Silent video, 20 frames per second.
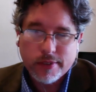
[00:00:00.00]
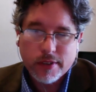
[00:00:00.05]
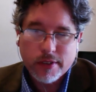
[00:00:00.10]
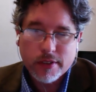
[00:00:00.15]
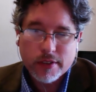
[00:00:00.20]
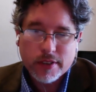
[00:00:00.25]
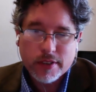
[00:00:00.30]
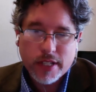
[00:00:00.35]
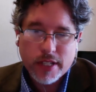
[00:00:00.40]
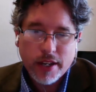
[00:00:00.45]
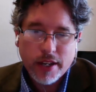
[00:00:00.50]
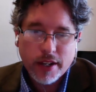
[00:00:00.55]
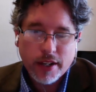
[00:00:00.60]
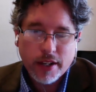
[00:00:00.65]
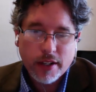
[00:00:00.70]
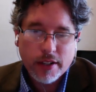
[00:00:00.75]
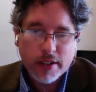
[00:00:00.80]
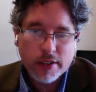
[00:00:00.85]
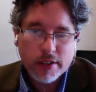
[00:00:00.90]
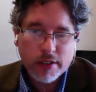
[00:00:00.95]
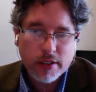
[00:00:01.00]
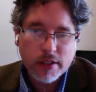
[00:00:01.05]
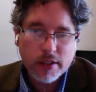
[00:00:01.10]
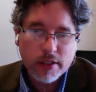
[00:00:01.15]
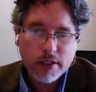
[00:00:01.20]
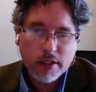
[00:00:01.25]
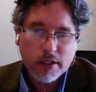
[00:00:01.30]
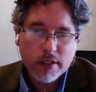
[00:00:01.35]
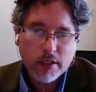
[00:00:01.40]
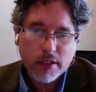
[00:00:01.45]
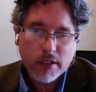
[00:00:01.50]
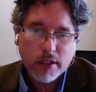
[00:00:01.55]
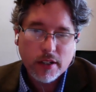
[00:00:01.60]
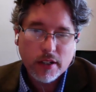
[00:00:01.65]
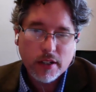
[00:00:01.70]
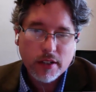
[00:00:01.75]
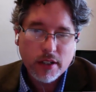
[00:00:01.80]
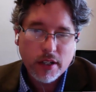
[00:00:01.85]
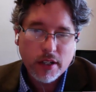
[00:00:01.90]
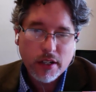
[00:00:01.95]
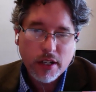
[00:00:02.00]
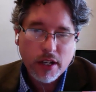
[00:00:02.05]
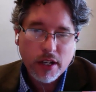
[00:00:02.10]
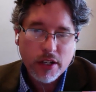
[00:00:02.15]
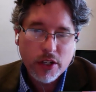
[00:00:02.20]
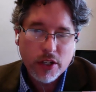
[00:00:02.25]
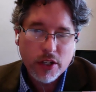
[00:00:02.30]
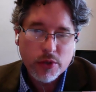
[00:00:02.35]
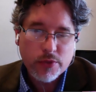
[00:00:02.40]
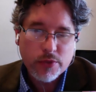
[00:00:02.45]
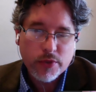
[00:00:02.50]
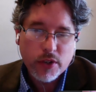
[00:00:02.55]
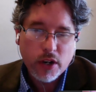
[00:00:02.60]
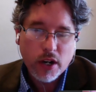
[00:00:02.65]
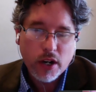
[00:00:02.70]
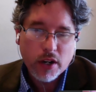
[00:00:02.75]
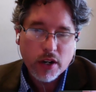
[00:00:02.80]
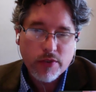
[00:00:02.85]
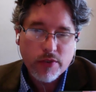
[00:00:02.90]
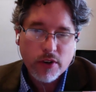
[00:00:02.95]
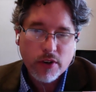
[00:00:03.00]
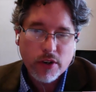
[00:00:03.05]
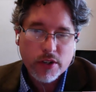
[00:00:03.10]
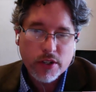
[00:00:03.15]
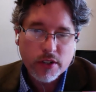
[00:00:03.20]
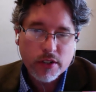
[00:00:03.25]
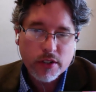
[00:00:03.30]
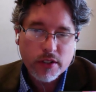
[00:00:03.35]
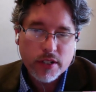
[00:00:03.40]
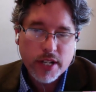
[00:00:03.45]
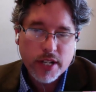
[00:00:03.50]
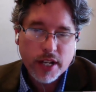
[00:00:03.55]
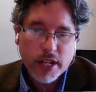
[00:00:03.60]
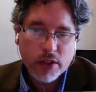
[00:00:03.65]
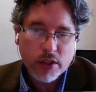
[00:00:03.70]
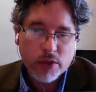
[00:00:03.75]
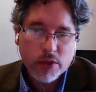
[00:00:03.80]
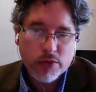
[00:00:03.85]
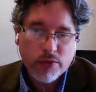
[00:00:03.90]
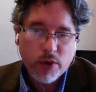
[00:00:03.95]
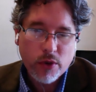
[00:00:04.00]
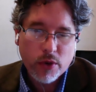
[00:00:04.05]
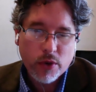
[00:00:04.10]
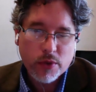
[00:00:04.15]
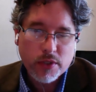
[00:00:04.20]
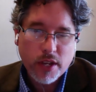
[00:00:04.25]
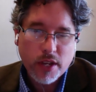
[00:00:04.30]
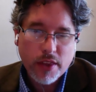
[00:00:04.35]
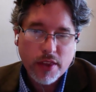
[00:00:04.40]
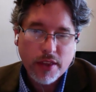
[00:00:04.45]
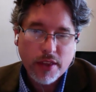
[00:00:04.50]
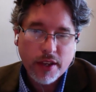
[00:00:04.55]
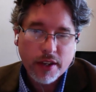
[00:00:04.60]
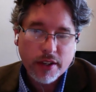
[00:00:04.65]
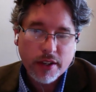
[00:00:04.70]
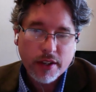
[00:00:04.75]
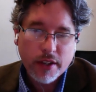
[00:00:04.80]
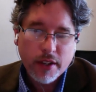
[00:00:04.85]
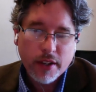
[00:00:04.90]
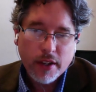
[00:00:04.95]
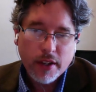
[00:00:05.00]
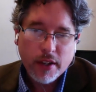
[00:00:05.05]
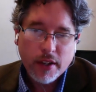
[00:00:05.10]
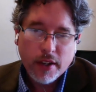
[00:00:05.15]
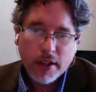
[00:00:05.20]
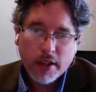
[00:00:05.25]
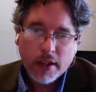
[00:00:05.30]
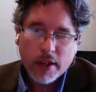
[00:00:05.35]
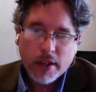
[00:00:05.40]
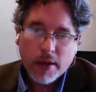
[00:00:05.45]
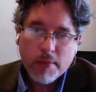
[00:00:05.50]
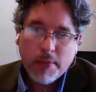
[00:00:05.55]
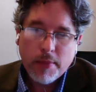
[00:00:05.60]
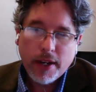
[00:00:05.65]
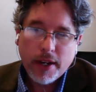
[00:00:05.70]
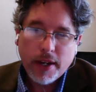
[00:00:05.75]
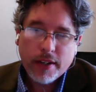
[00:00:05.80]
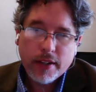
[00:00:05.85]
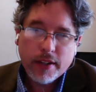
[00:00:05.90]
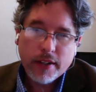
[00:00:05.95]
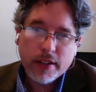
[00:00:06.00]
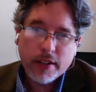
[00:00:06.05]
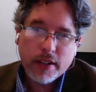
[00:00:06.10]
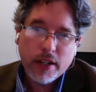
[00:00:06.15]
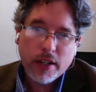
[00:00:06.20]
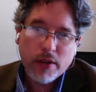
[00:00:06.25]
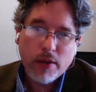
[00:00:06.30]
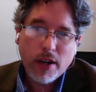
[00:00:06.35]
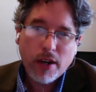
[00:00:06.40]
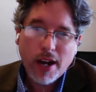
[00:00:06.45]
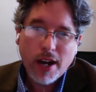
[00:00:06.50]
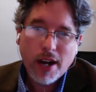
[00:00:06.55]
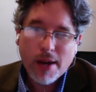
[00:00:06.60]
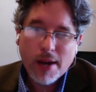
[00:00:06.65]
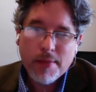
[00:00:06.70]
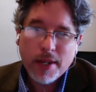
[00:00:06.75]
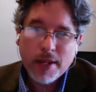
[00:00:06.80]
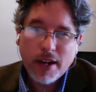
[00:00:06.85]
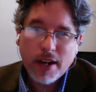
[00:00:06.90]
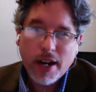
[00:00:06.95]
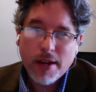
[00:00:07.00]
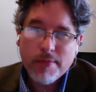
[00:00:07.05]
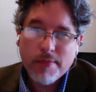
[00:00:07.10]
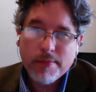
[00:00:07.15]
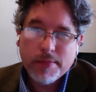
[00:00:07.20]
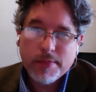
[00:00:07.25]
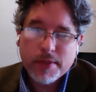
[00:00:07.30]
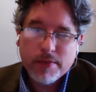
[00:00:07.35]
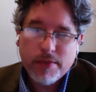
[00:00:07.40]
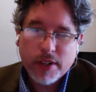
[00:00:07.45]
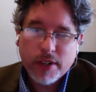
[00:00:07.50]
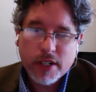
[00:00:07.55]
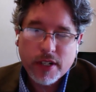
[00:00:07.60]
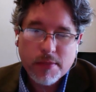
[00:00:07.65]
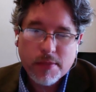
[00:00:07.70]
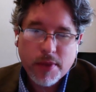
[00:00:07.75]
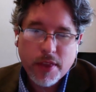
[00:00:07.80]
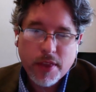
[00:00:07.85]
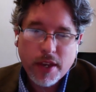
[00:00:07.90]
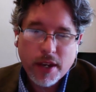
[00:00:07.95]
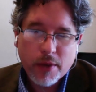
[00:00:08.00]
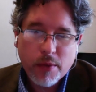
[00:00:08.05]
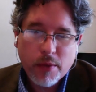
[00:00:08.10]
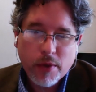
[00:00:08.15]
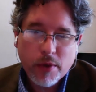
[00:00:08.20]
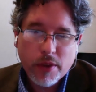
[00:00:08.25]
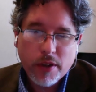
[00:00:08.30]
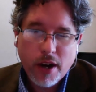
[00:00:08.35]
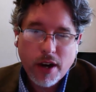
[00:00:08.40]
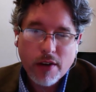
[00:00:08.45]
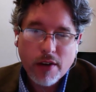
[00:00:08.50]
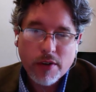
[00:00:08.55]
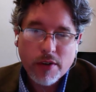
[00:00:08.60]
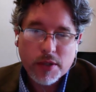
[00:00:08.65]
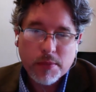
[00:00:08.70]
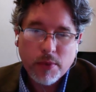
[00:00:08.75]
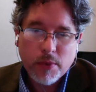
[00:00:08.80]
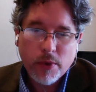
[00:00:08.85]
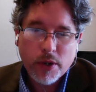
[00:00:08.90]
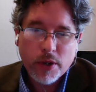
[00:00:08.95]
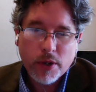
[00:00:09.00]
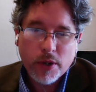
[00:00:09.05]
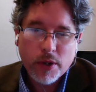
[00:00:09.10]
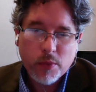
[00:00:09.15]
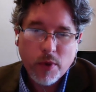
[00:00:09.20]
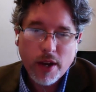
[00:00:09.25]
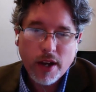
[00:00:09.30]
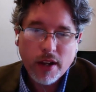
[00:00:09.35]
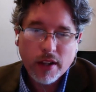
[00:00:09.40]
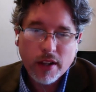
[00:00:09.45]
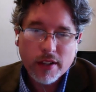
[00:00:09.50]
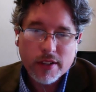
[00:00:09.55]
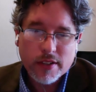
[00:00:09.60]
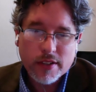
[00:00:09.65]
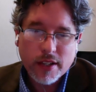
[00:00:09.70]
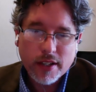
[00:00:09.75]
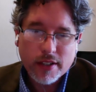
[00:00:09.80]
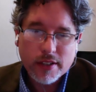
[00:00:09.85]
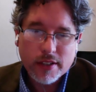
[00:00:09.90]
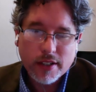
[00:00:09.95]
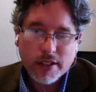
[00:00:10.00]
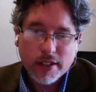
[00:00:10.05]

sending a news photographer to take those photos, I think. But I'm very sympathetic with Ira's point as well, is that